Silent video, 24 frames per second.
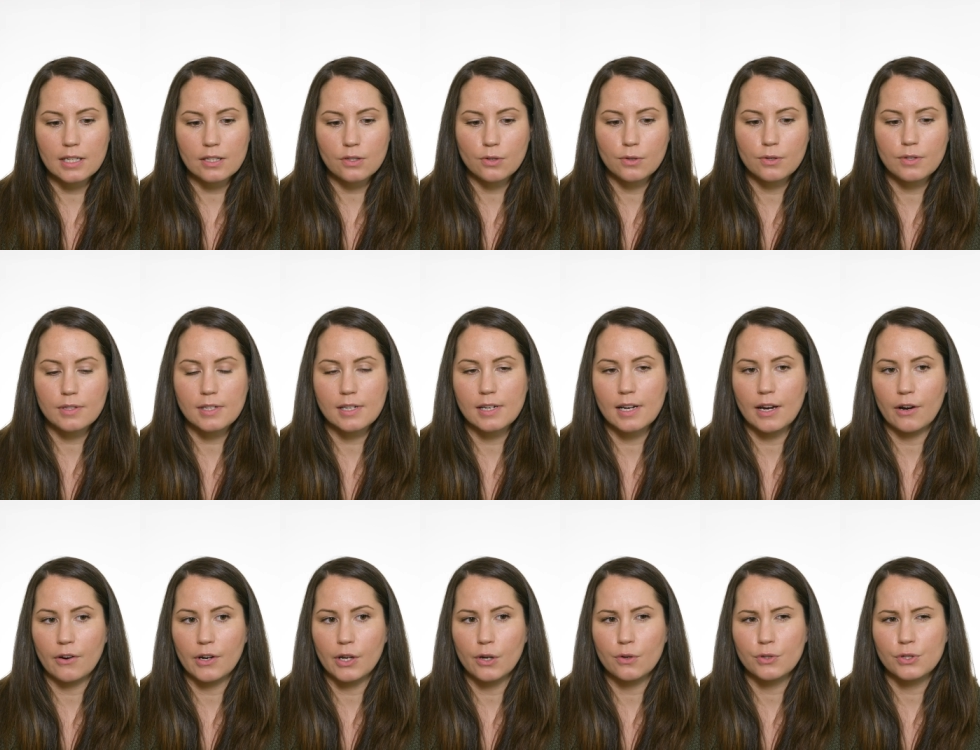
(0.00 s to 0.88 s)
this whole
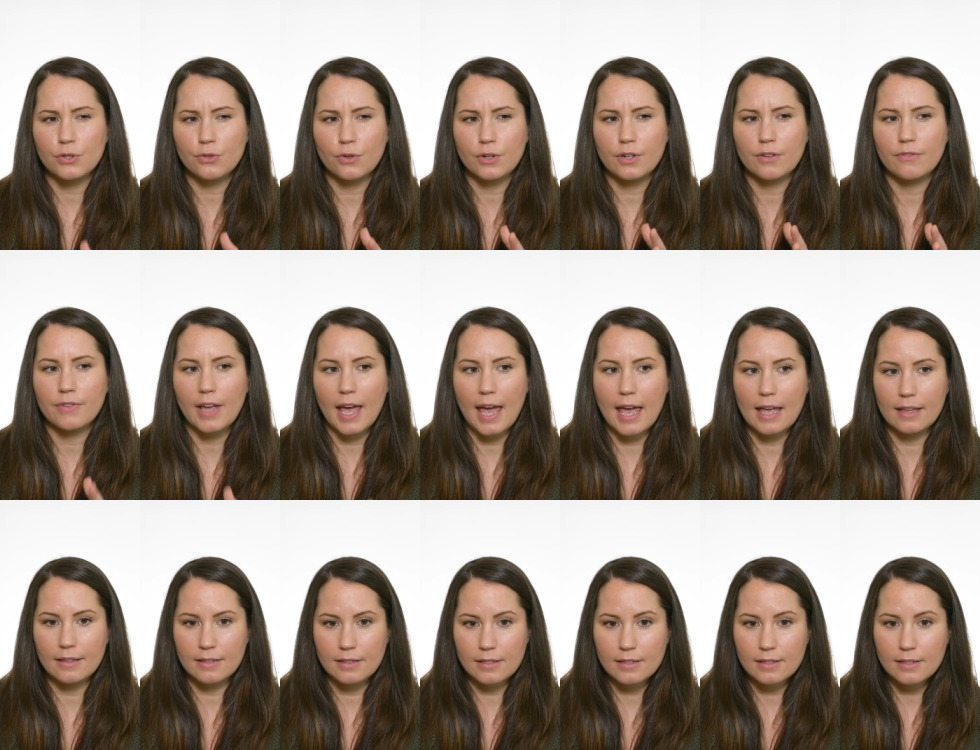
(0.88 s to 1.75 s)
scenario sort of
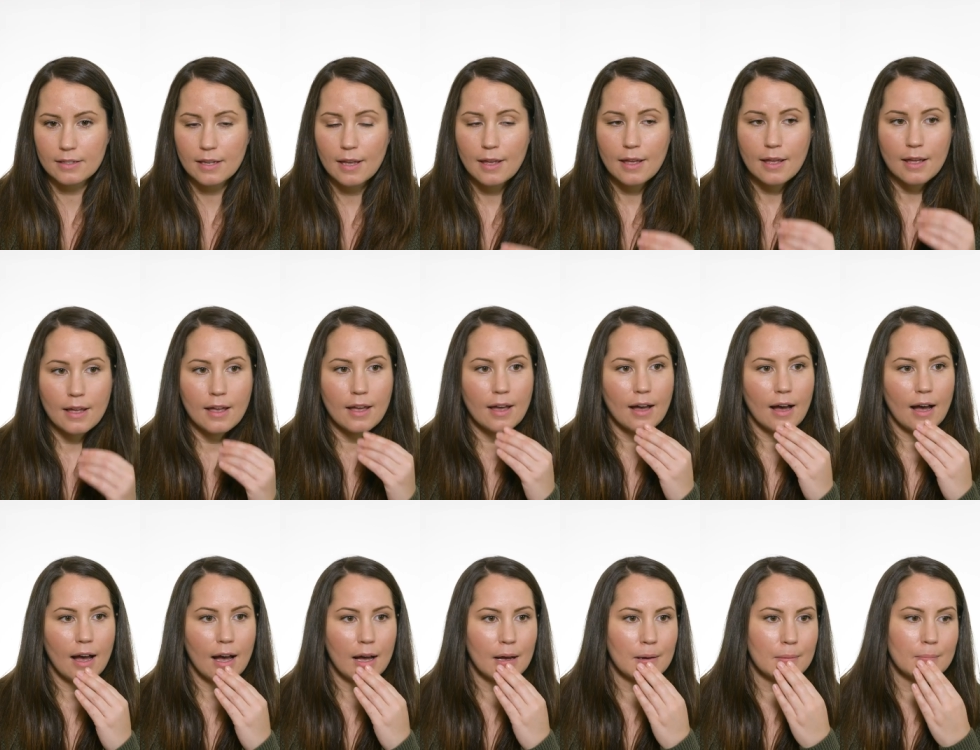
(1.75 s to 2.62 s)
ends.
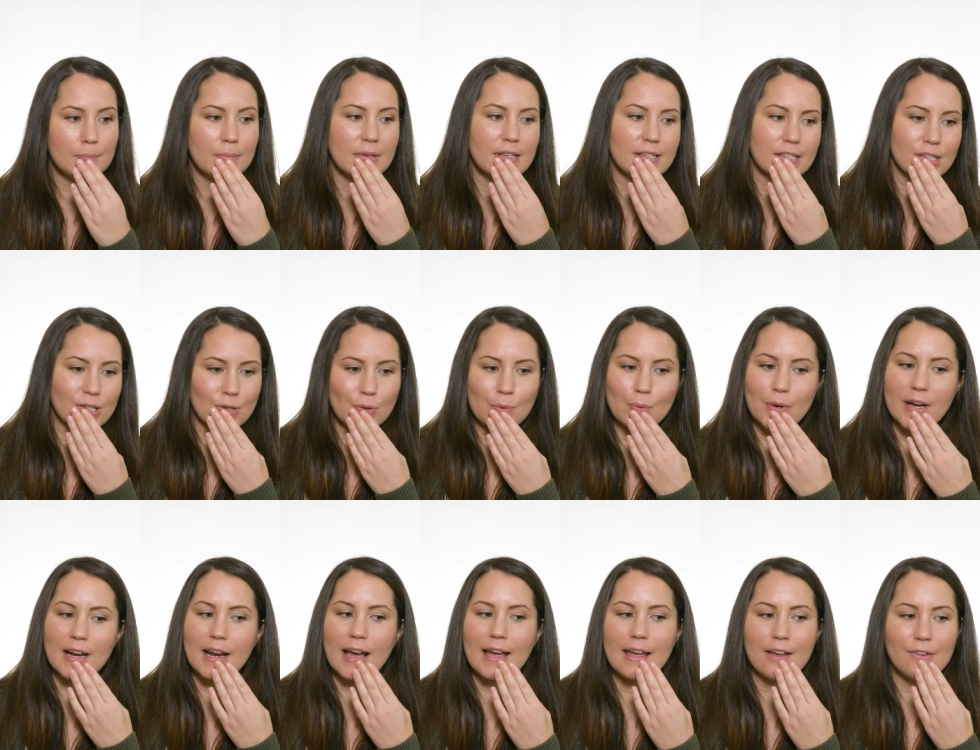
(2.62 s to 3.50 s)
Um, so
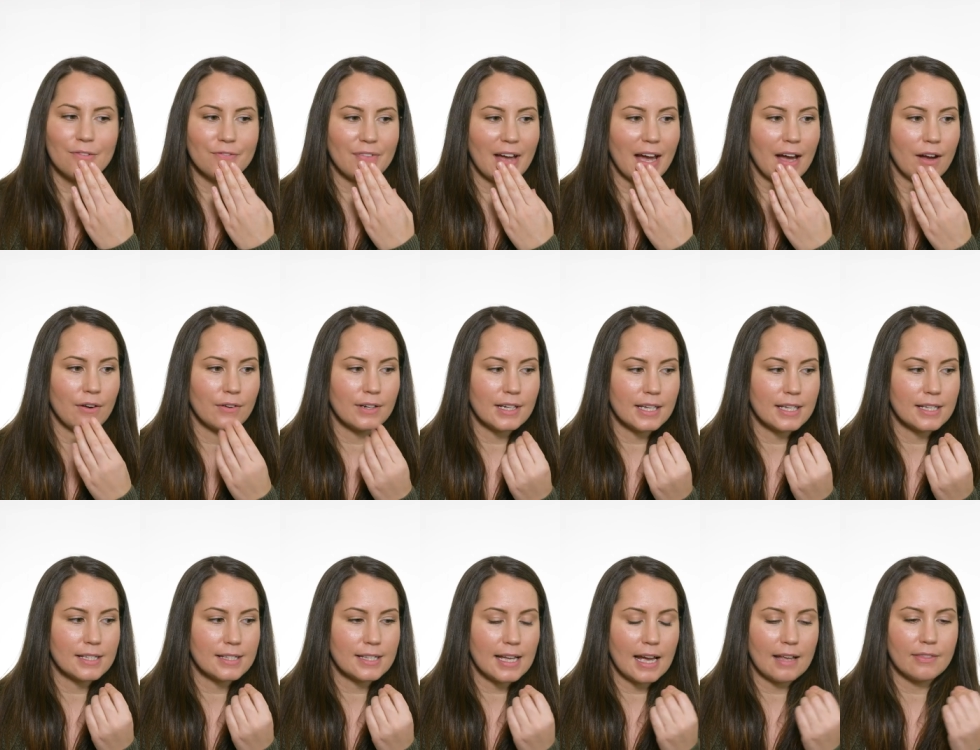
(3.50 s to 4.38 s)
what I have found
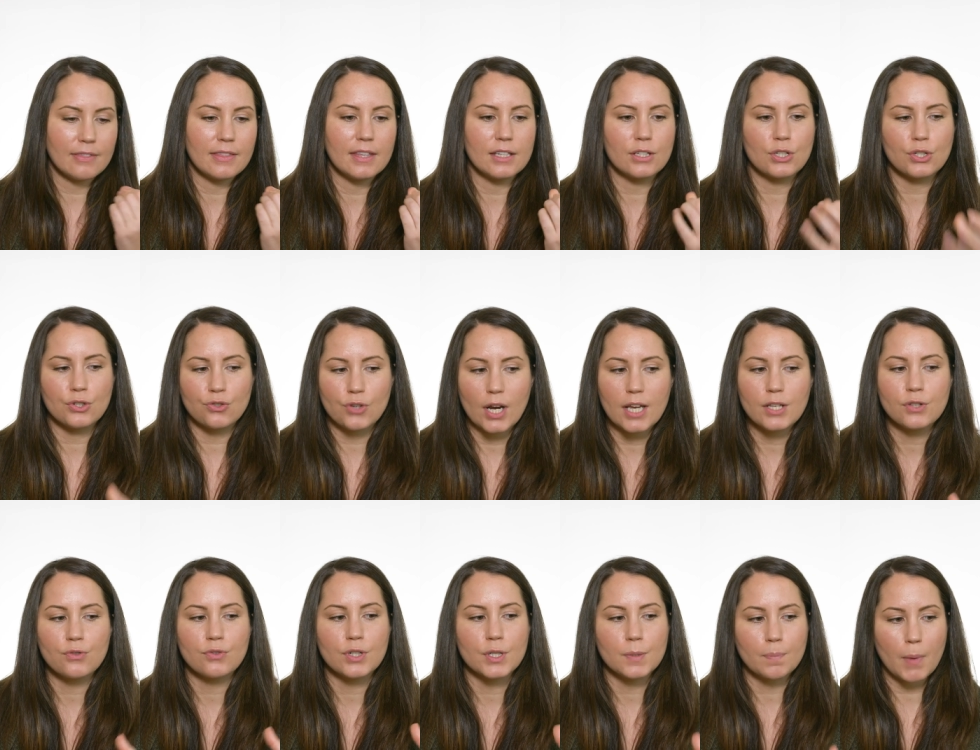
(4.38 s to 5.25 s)
is that the
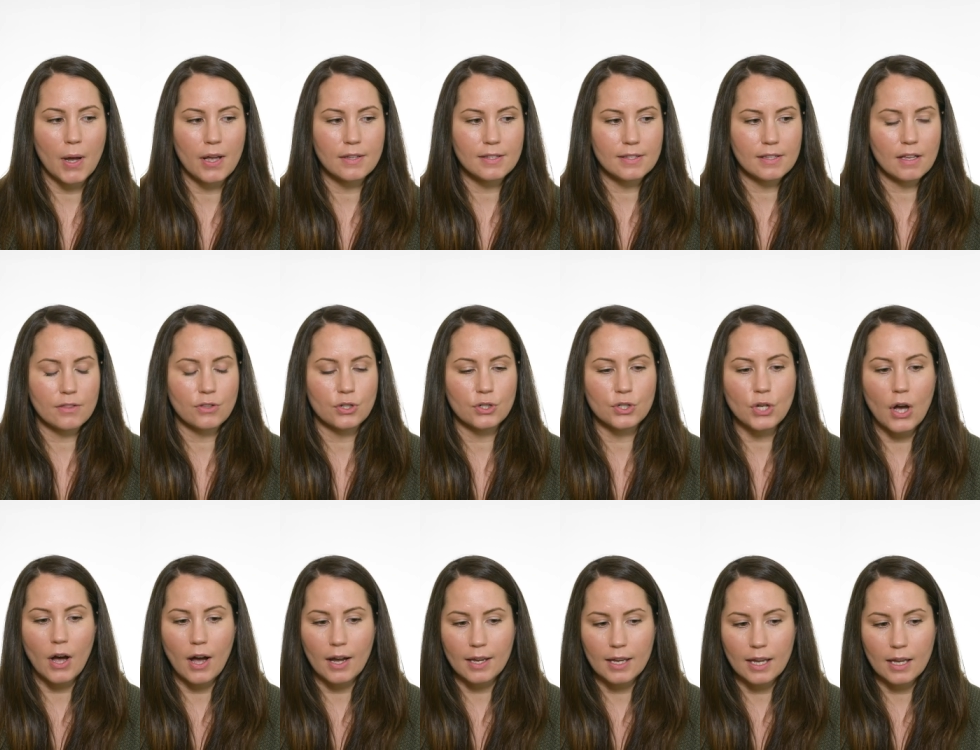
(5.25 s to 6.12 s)
stress response that they're
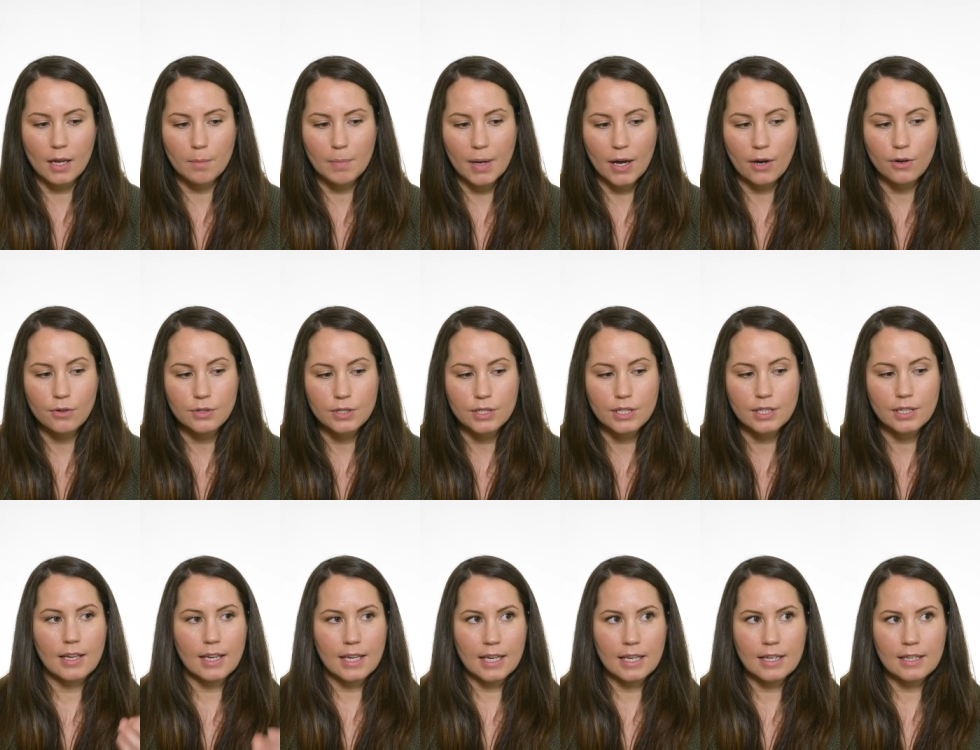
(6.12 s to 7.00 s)
talking about
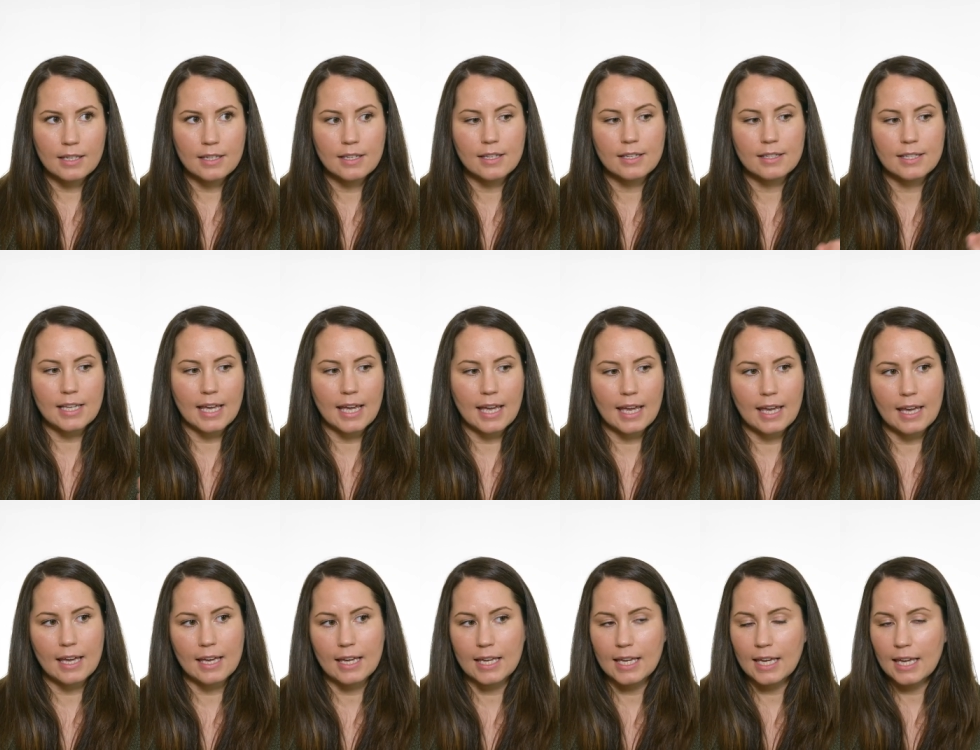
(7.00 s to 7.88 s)
is
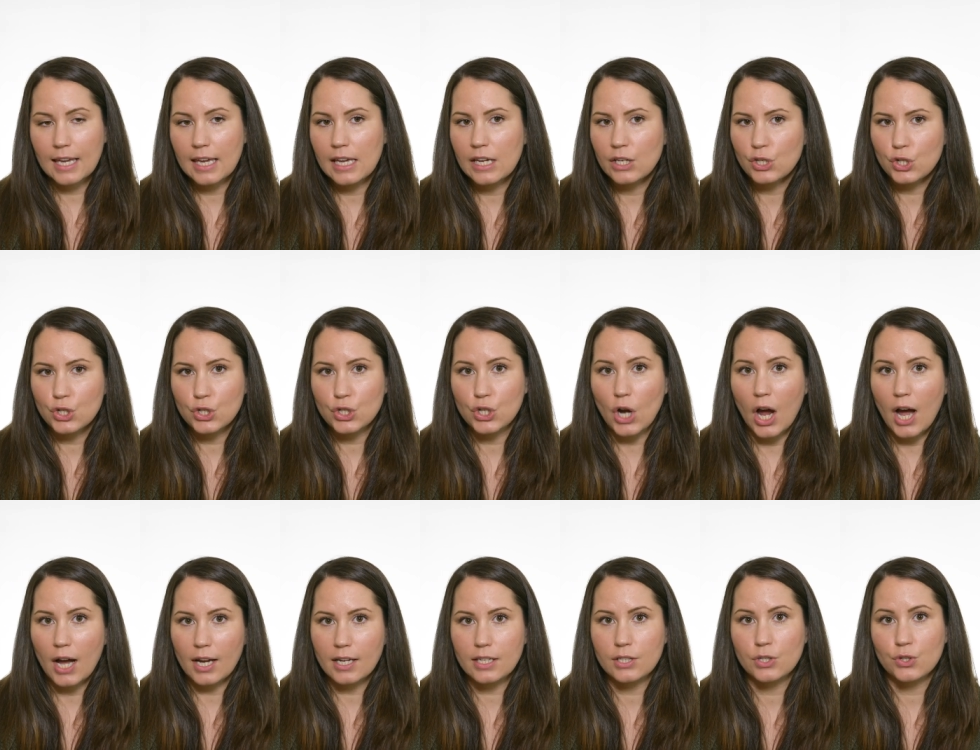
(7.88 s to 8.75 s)
a heat
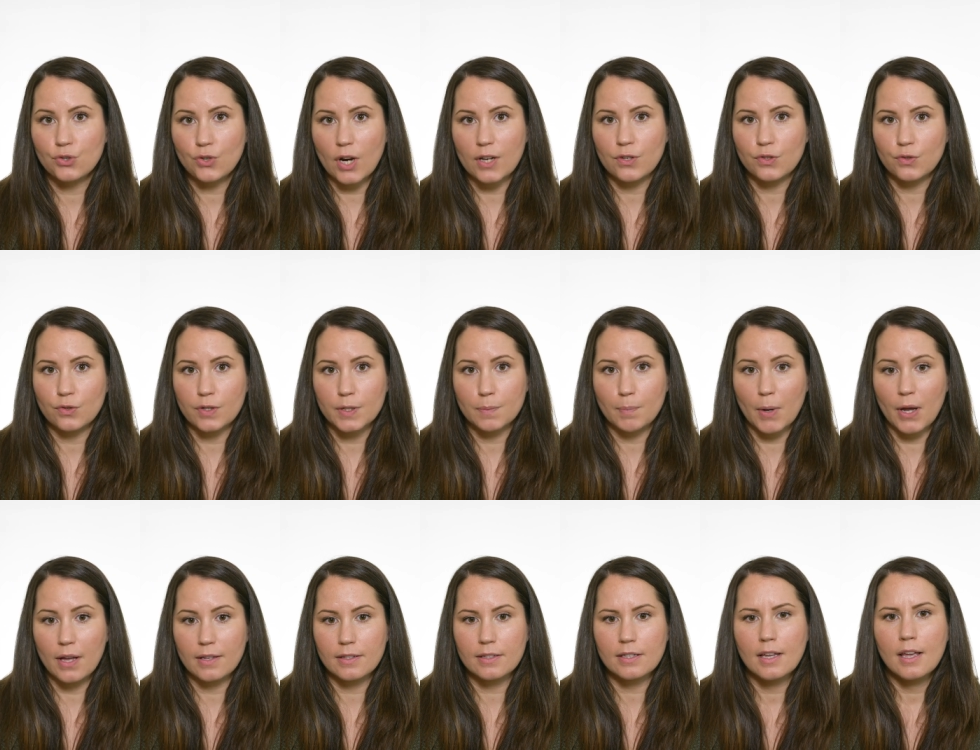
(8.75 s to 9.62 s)
shock stress
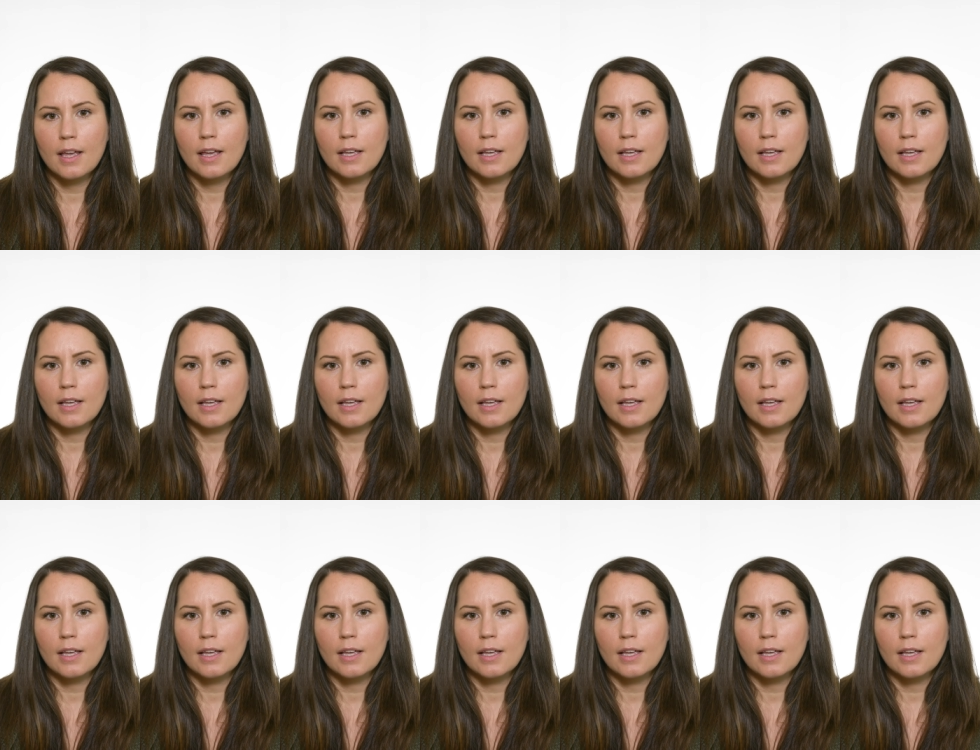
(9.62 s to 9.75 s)
response.